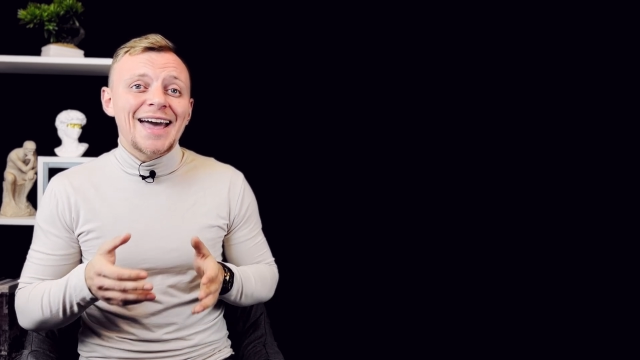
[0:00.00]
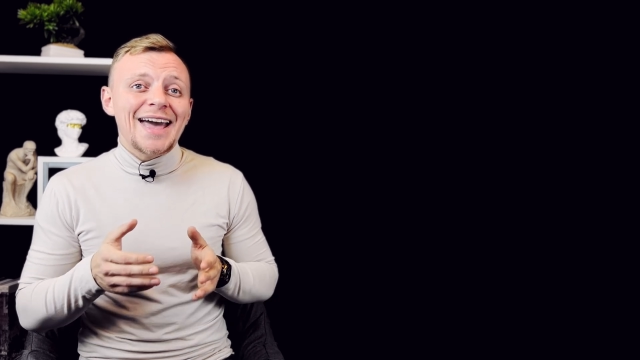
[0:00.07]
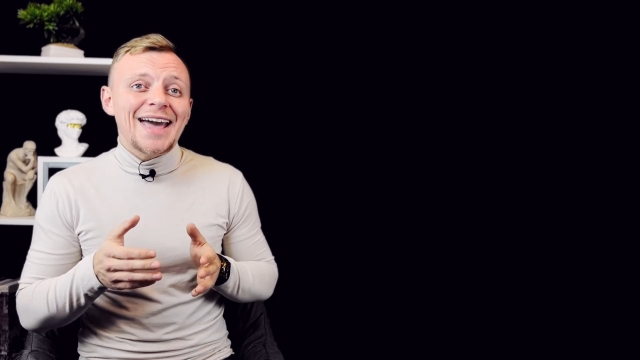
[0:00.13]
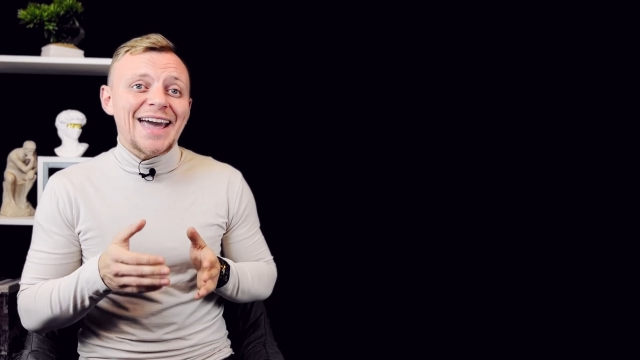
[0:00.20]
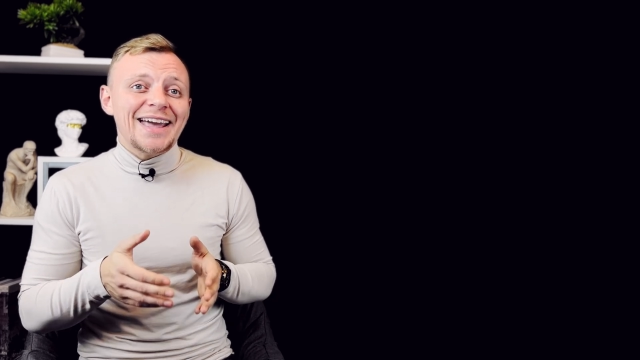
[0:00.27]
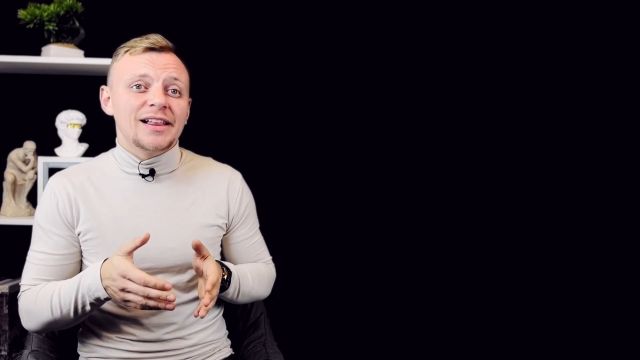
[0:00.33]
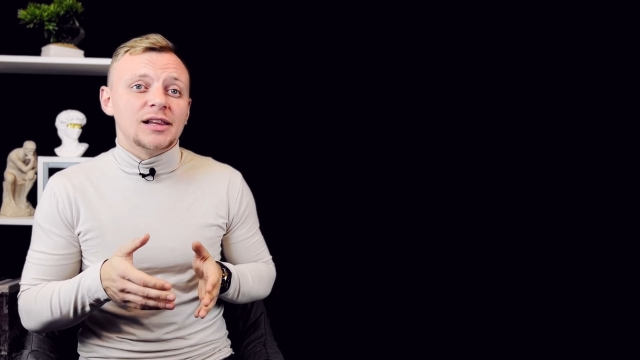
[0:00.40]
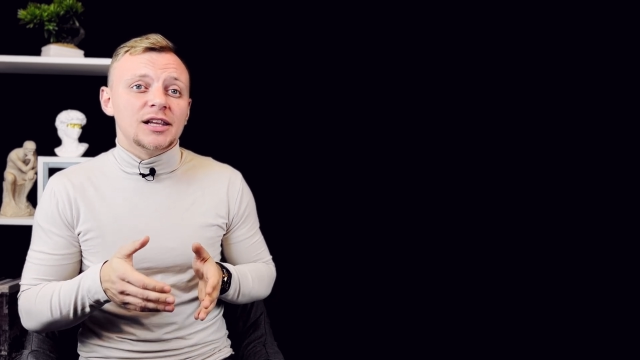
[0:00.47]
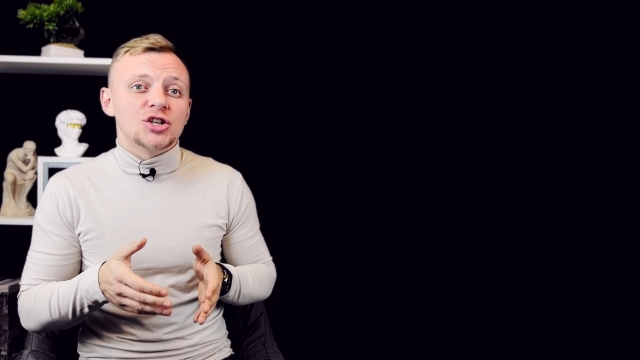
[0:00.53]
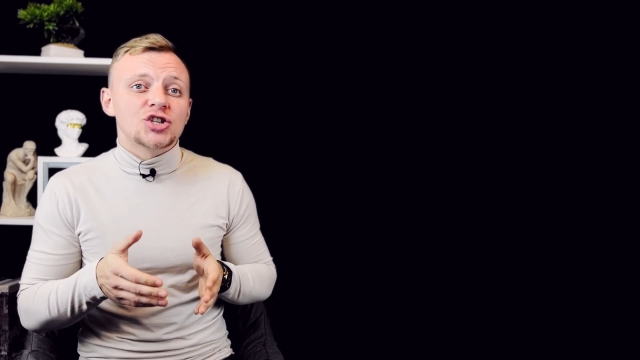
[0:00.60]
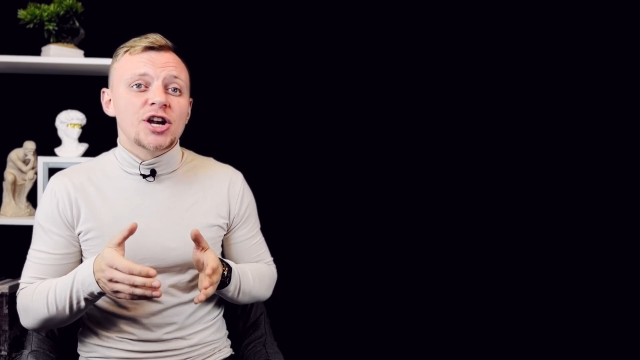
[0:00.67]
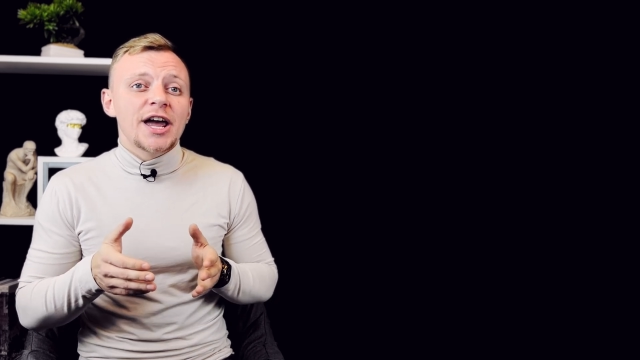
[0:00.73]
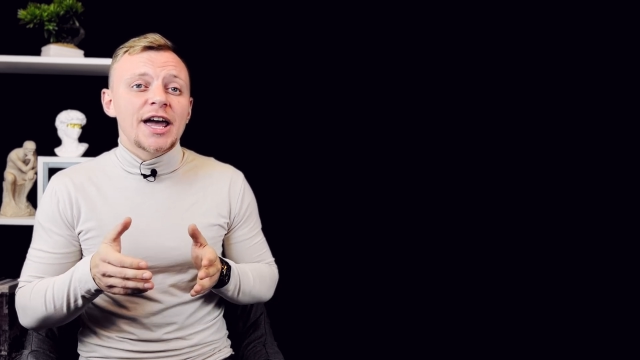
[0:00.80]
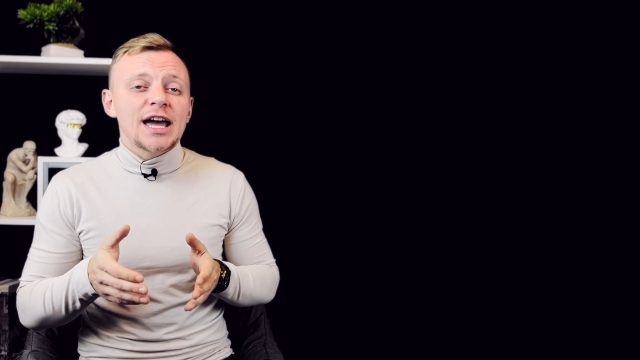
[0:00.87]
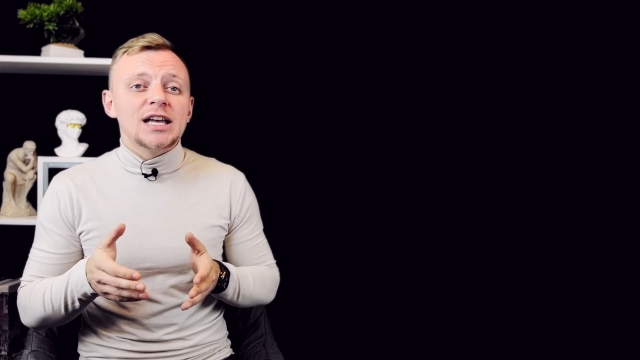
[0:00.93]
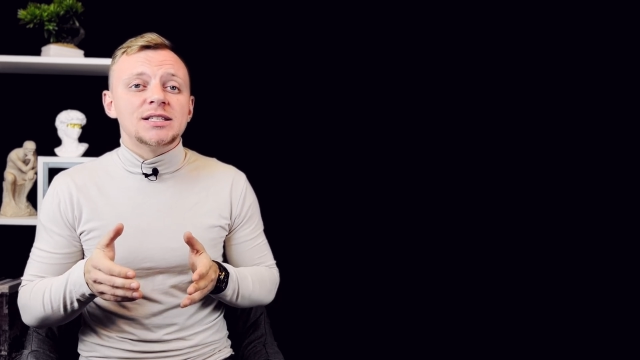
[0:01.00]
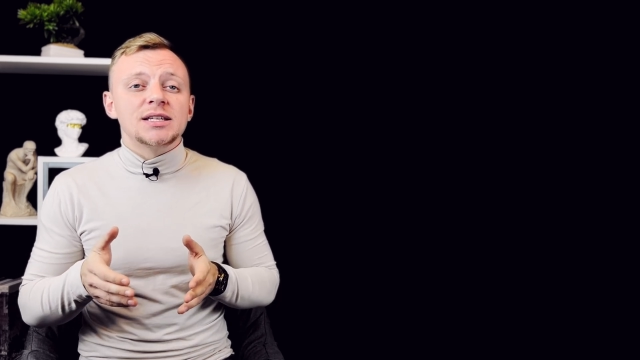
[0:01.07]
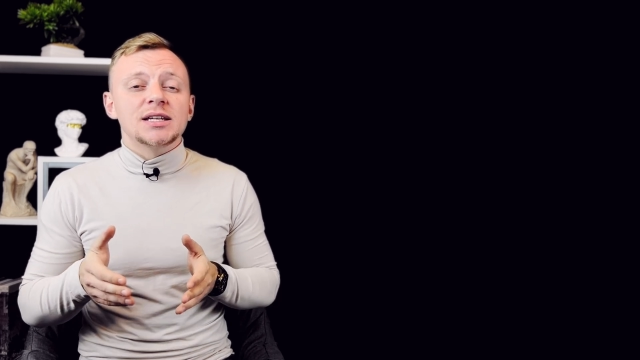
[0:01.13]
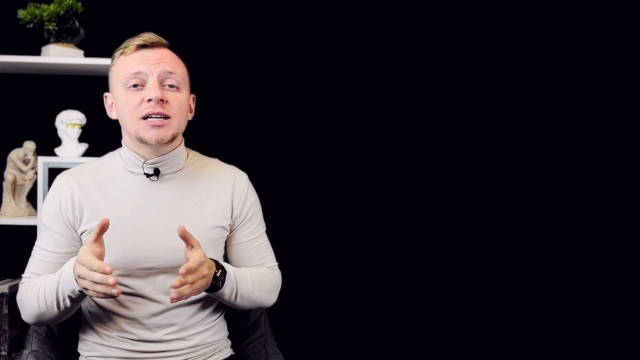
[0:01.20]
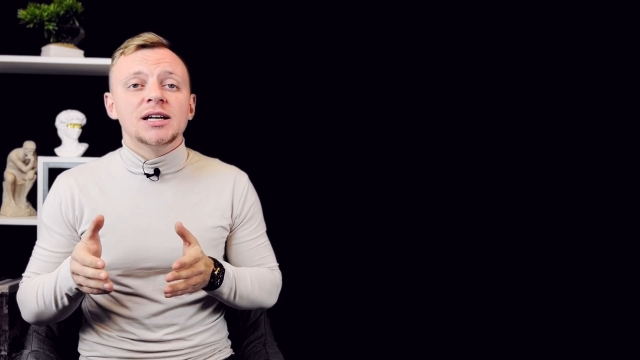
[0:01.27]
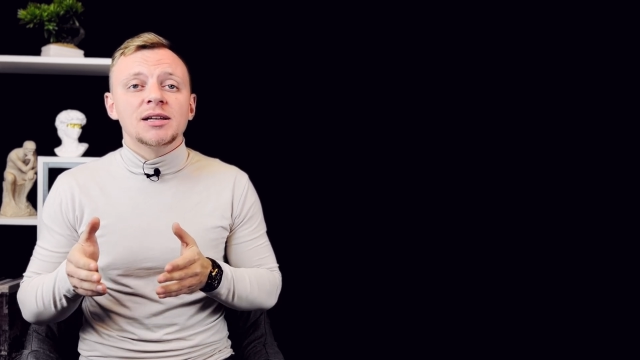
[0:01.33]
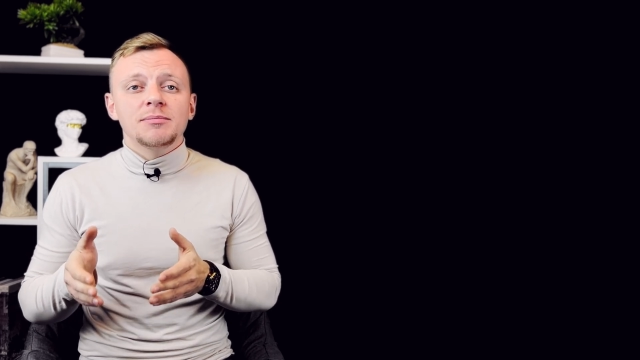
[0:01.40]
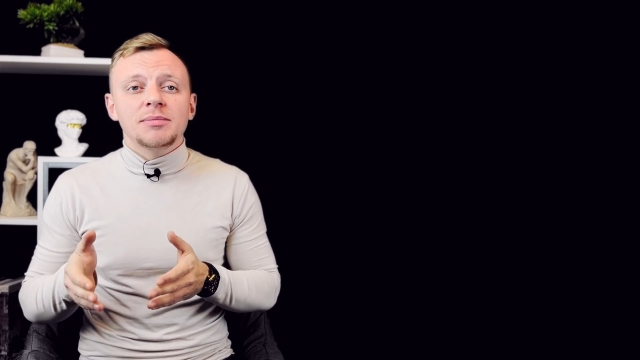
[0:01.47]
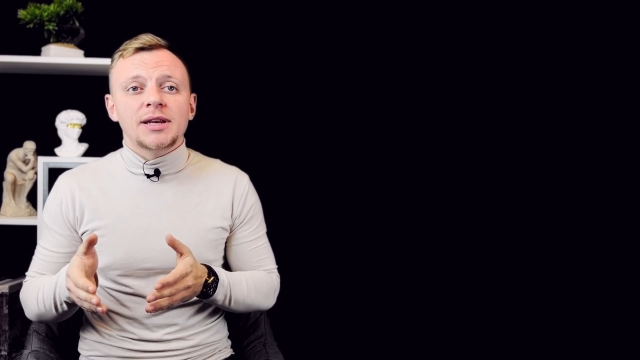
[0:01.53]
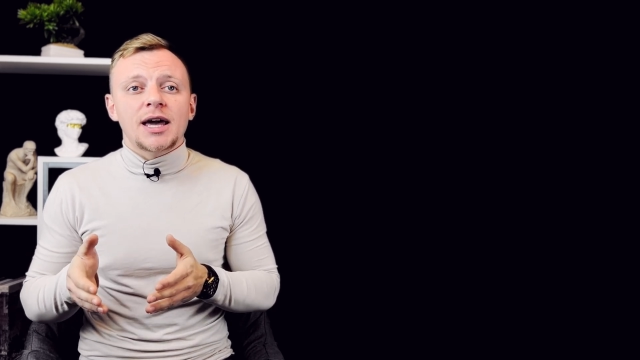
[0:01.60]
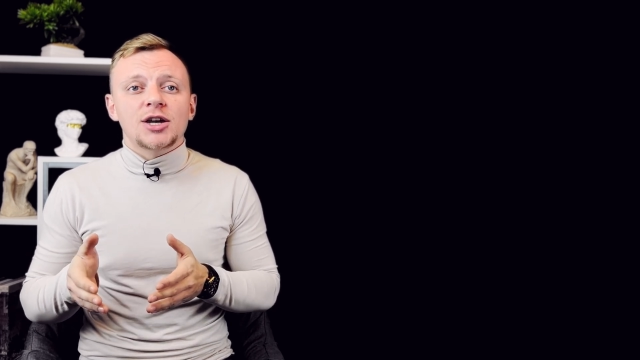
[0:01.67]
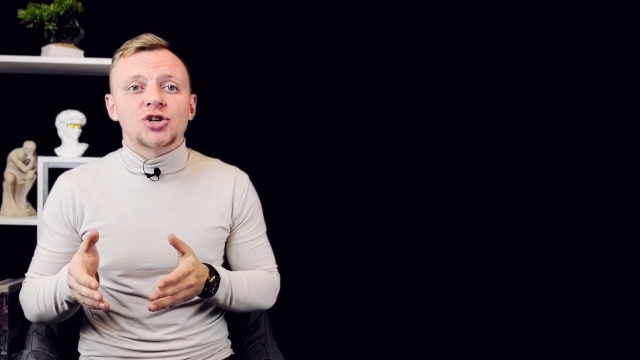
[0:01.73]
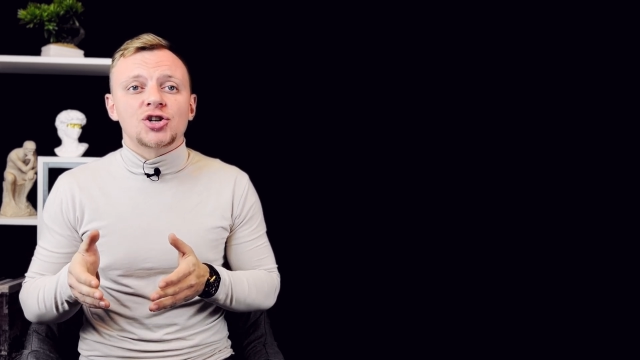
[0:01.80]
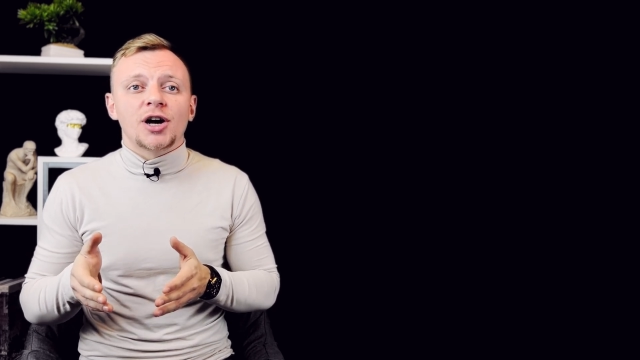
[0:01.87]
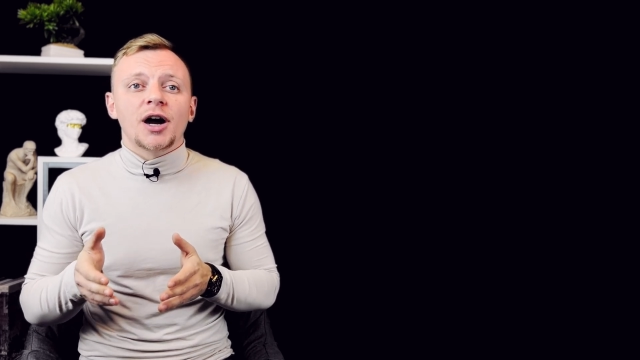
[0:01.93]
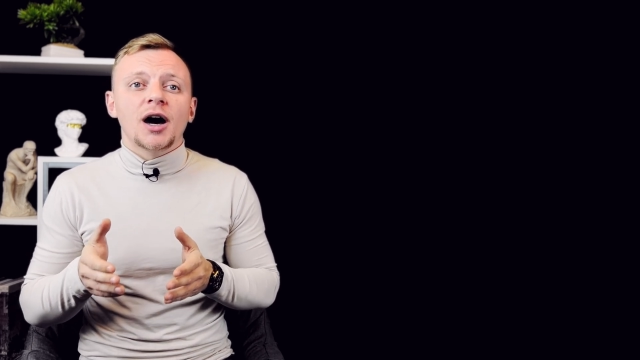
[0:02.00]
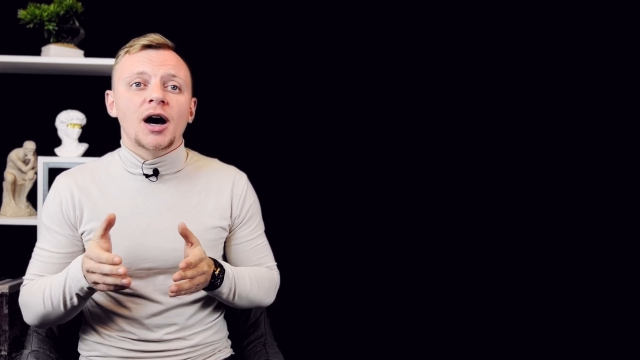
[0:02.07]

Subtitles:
English is a combination